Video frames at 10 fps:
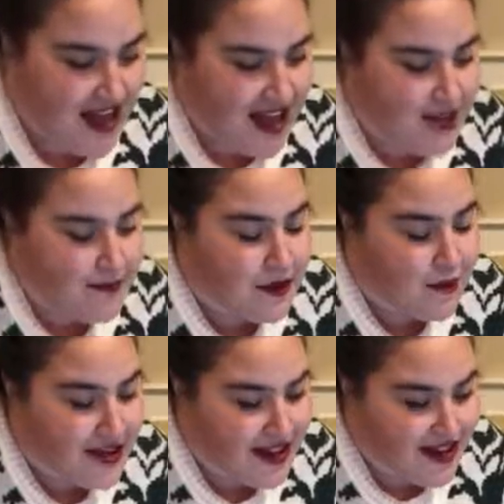Oh
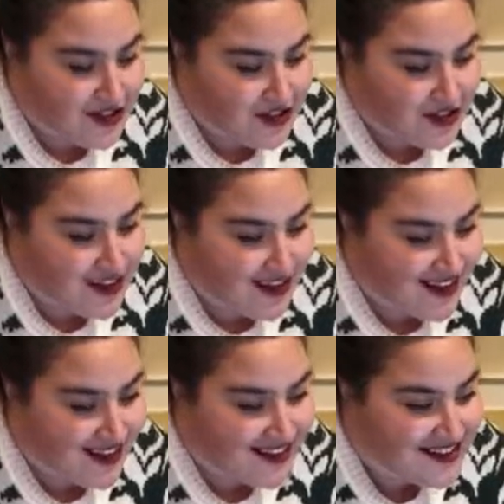my gosh.
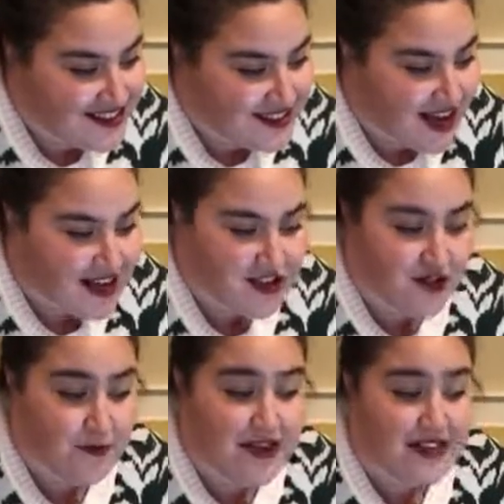Natasha
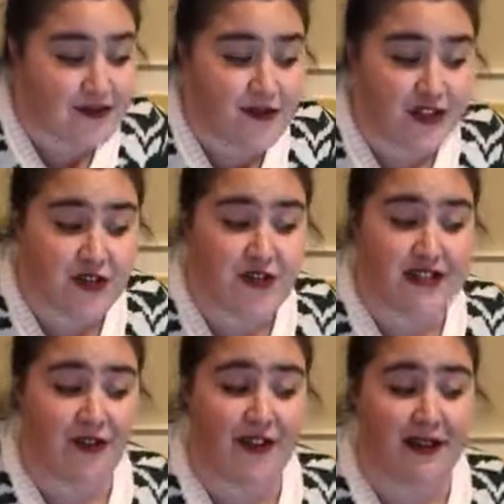P's fridge door is
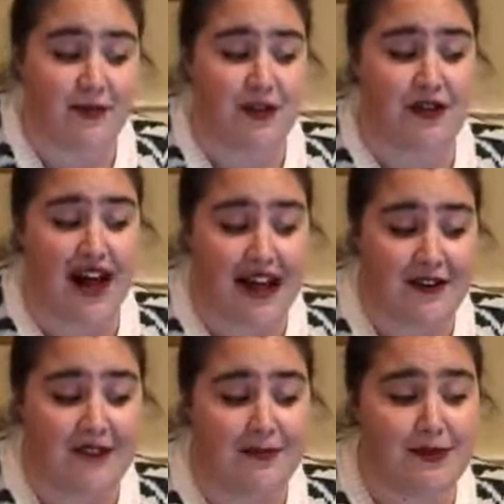crammed with her eye
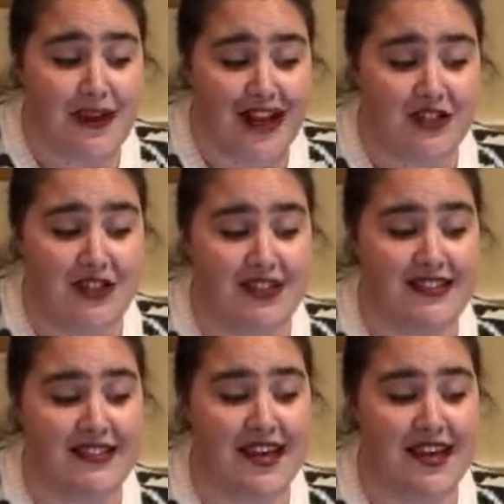creams, patches,